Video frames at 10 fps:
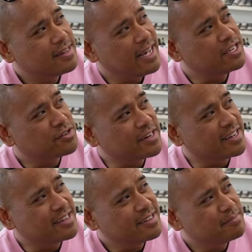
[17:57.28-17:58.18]

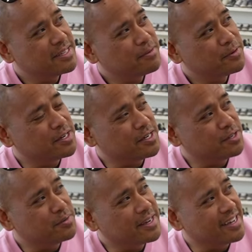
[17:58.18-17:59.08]
entering, but they weren't
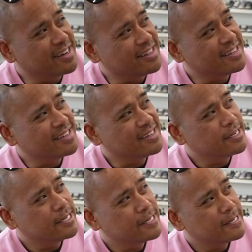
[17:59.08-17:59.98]
doing anything.
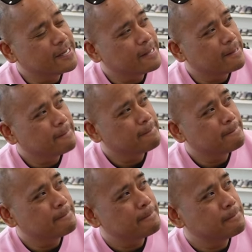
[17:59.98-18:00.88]

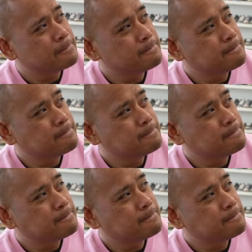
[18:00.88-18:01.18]
So we'll see.